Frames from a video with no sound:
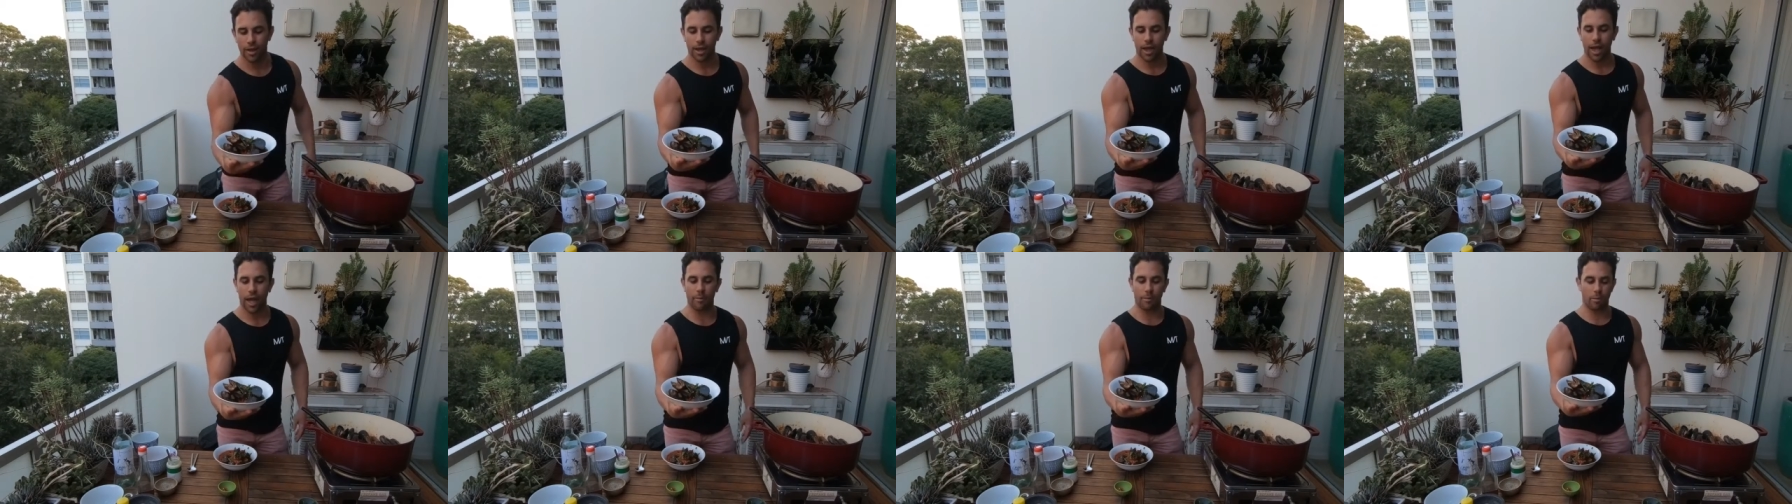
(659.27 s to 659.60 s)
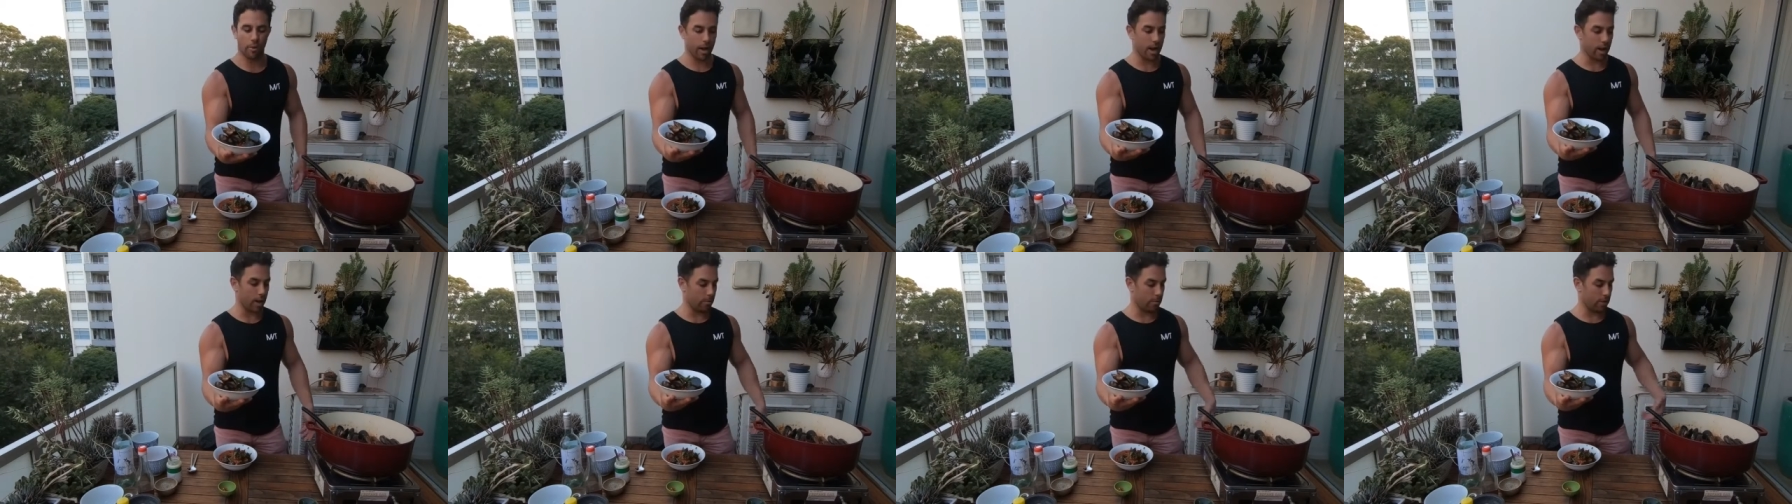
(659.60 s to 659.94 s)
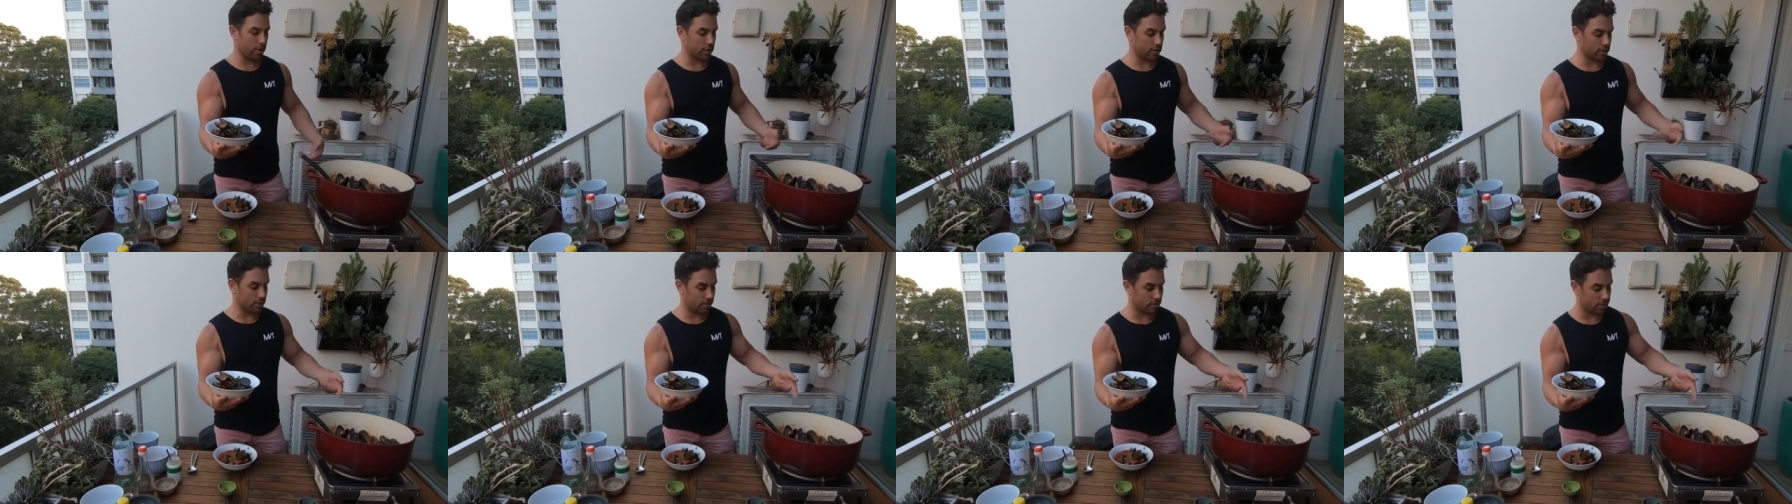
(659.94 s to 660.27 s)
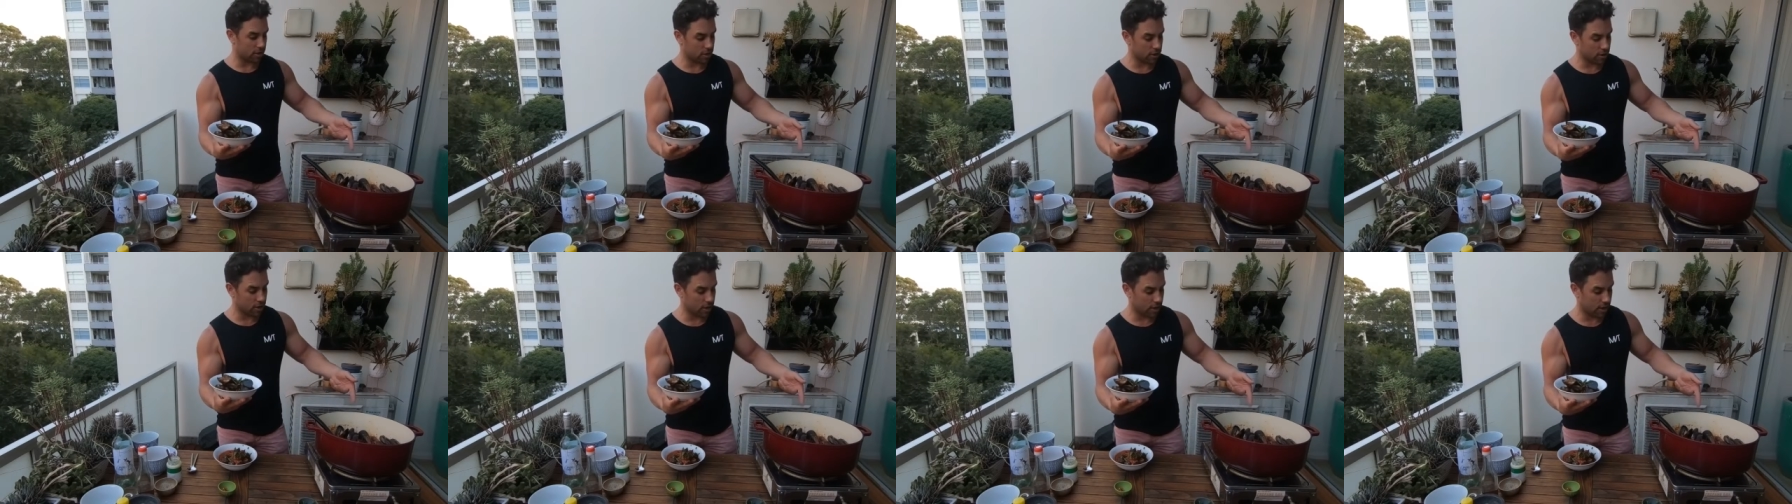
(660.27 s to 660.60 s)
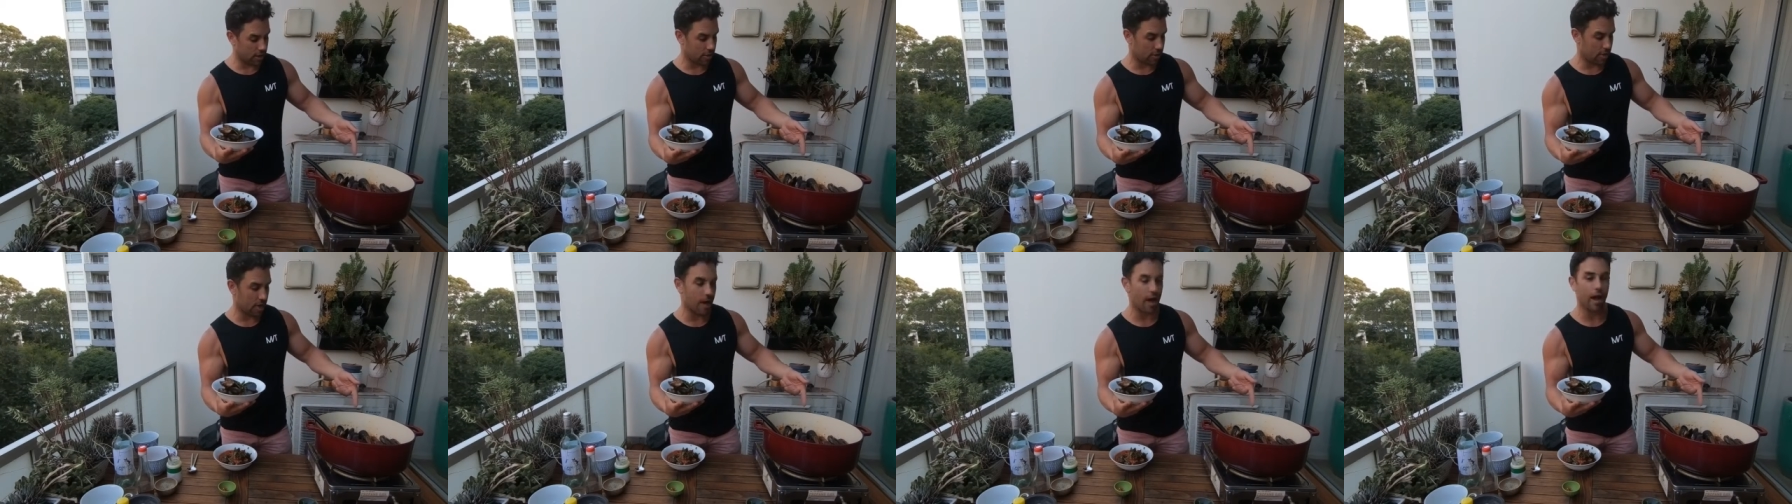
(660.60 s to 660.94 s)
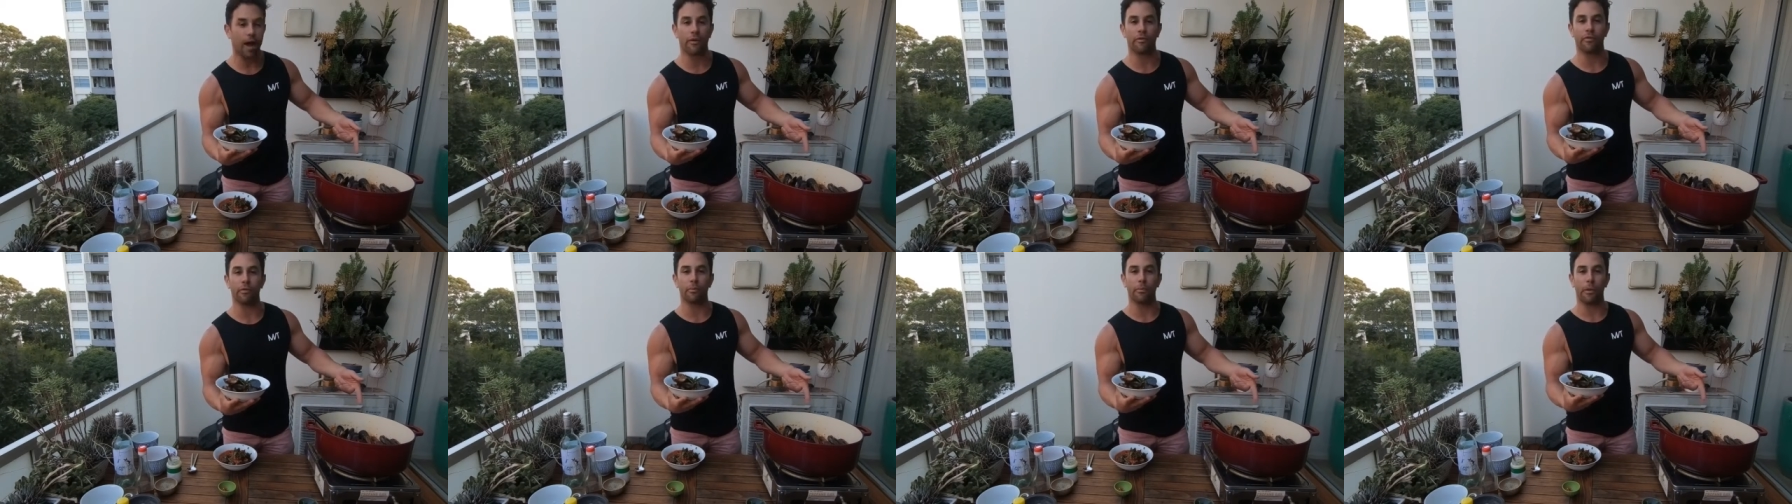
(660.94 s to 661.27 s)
Come around because I've still got another half